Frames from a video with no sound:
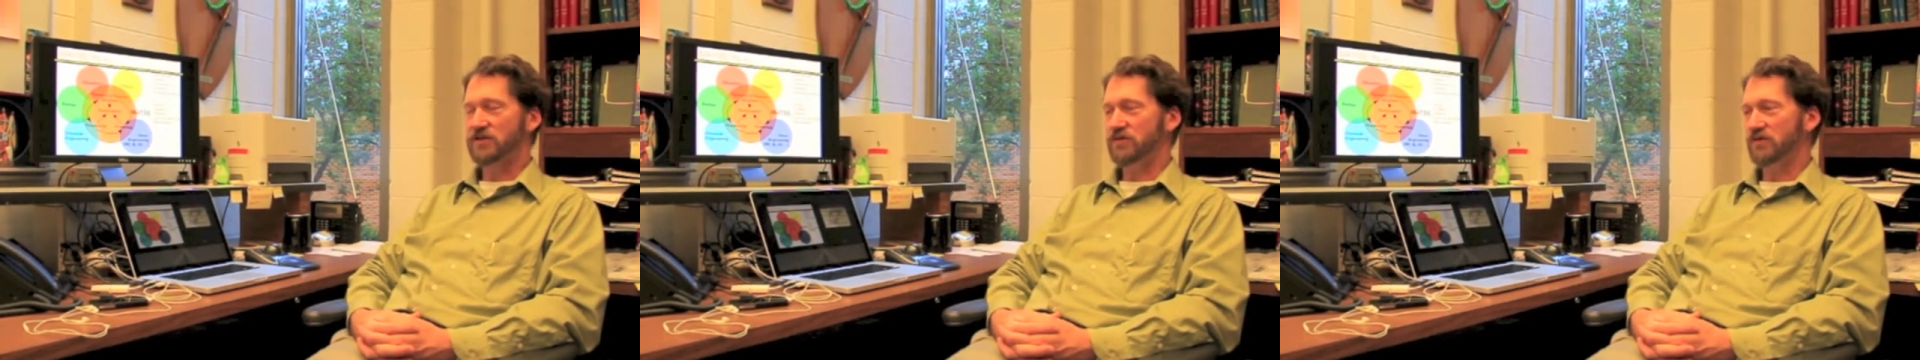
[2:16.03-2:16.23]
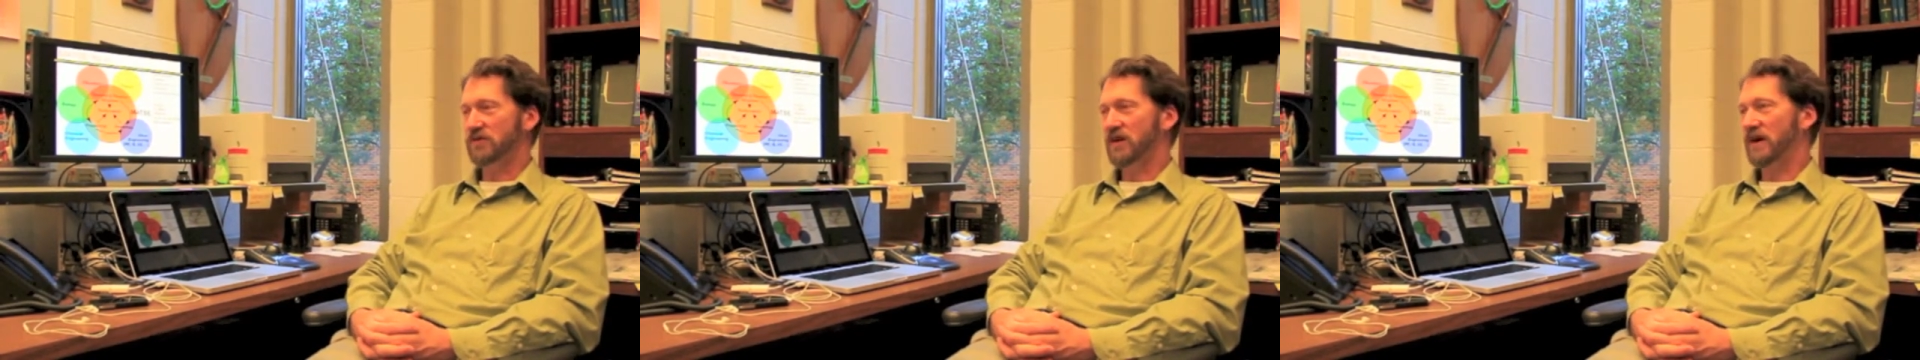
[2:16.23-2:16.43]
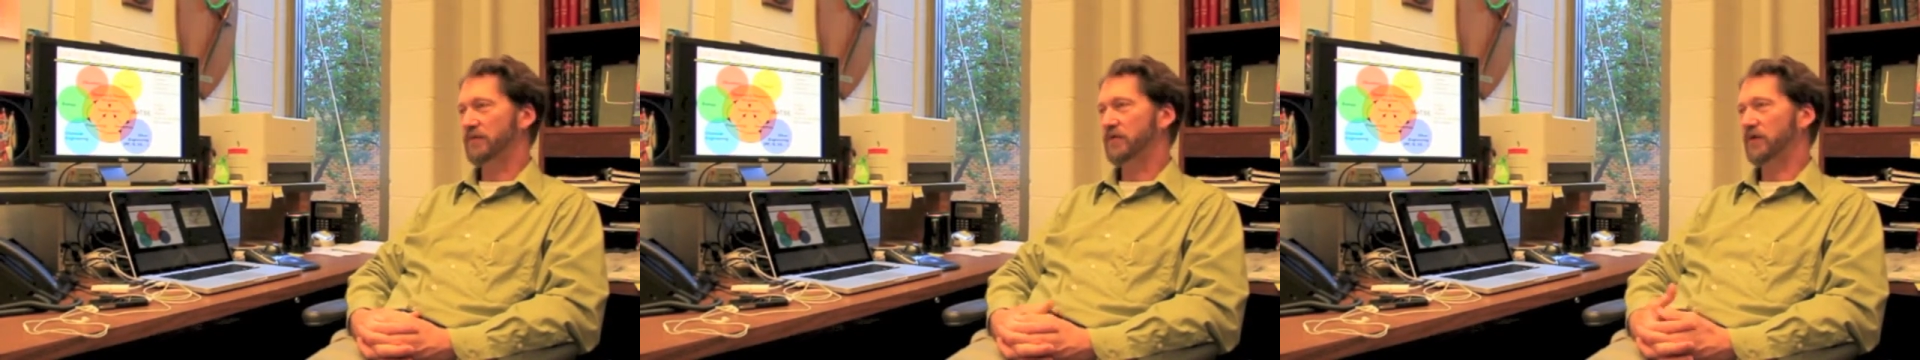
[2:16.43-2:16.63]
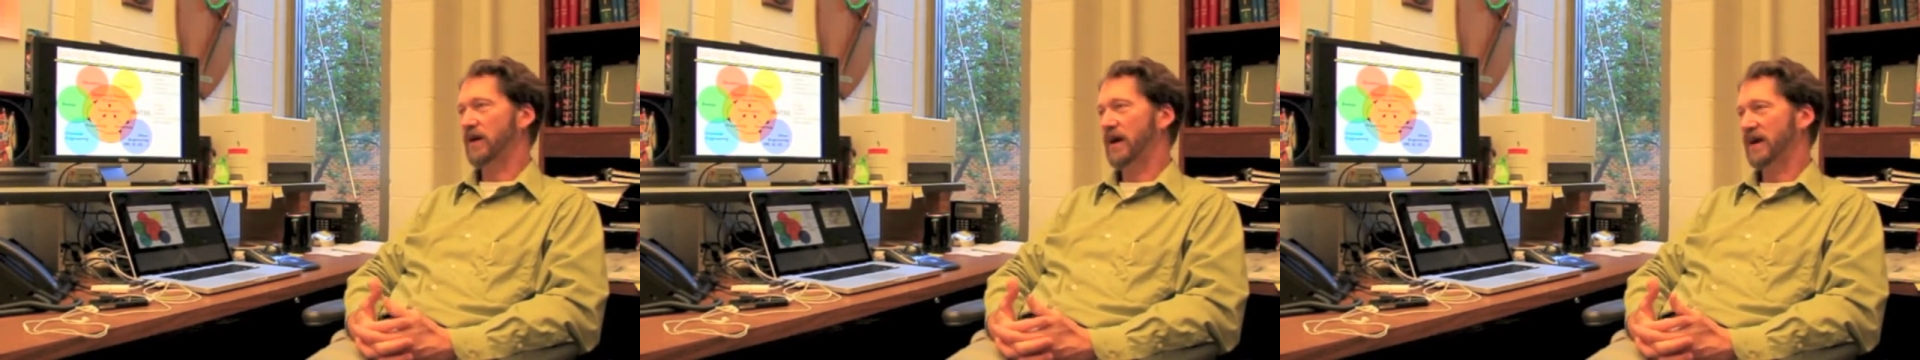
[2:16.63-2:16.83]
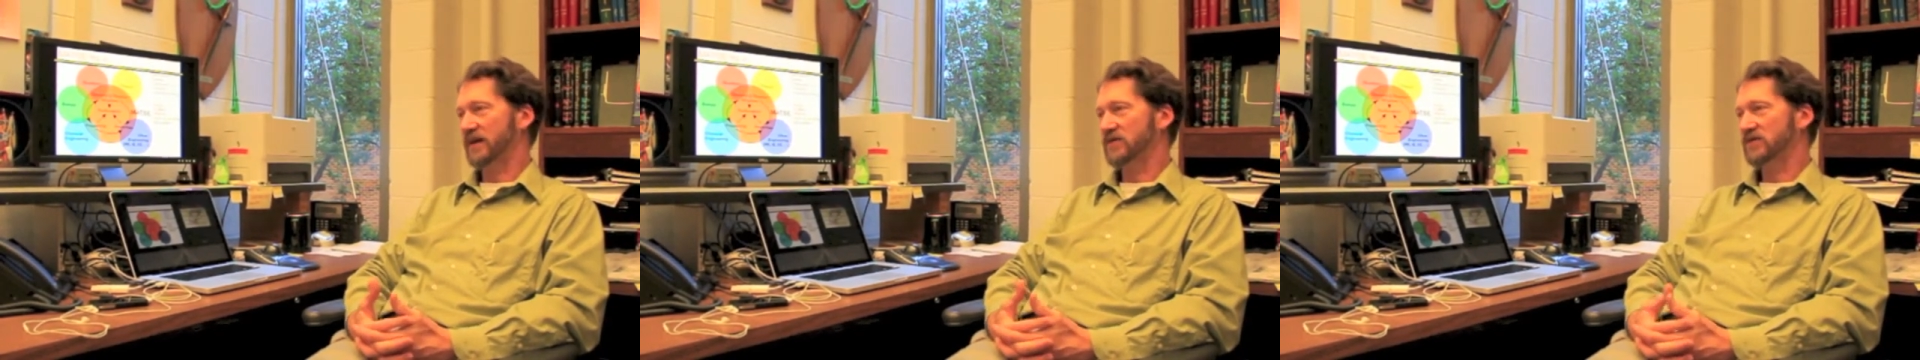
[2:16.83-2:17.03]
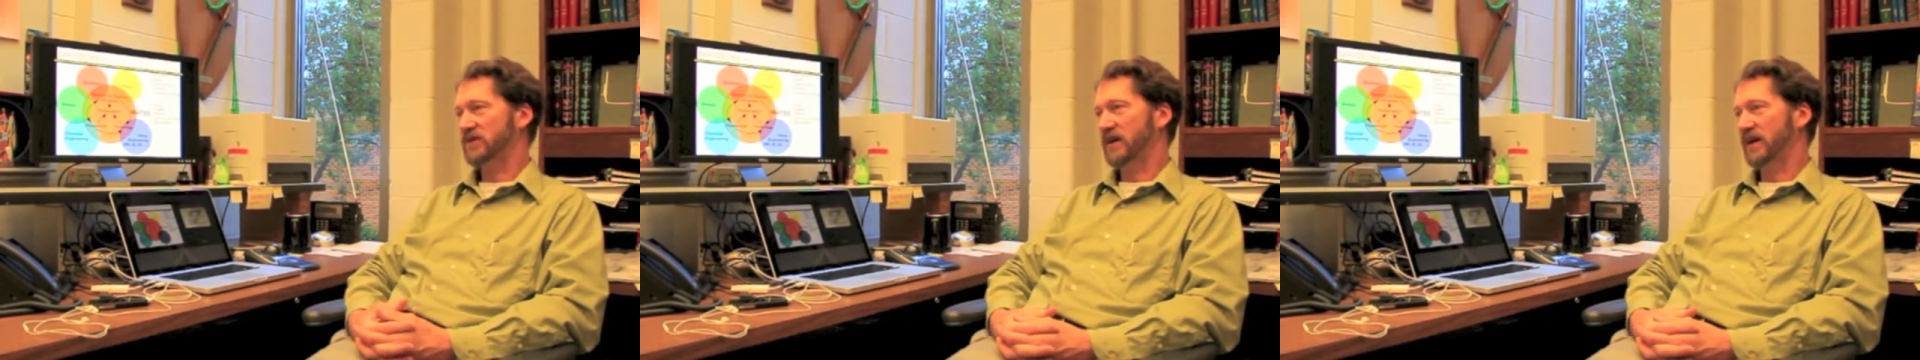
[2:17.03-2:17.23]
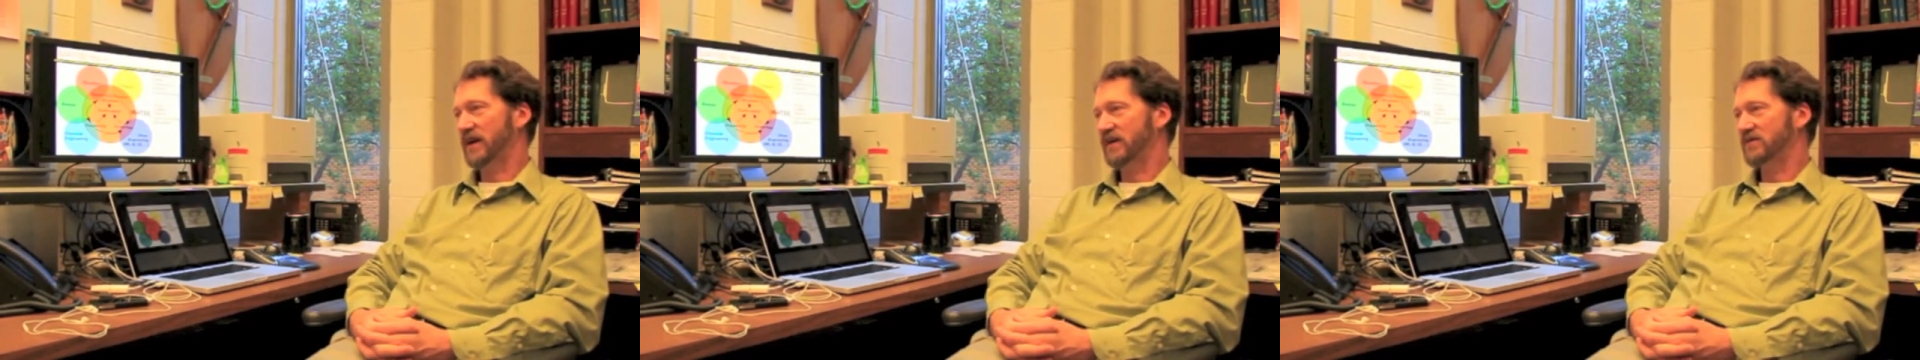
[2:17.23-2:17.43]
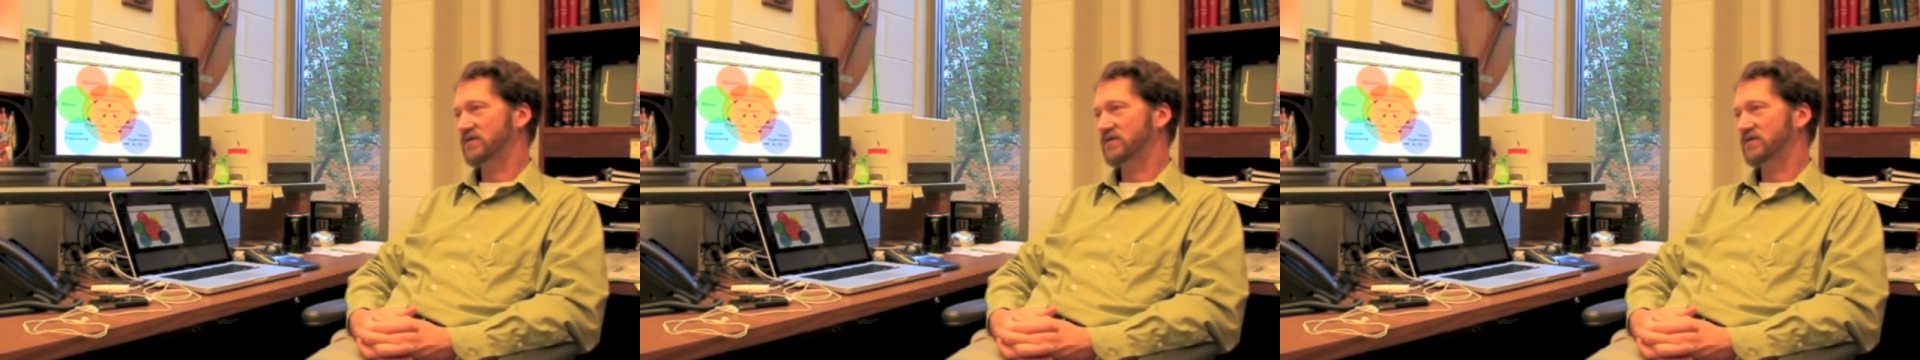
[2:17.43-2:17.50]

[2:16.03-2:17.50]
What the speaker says: to copper oxide,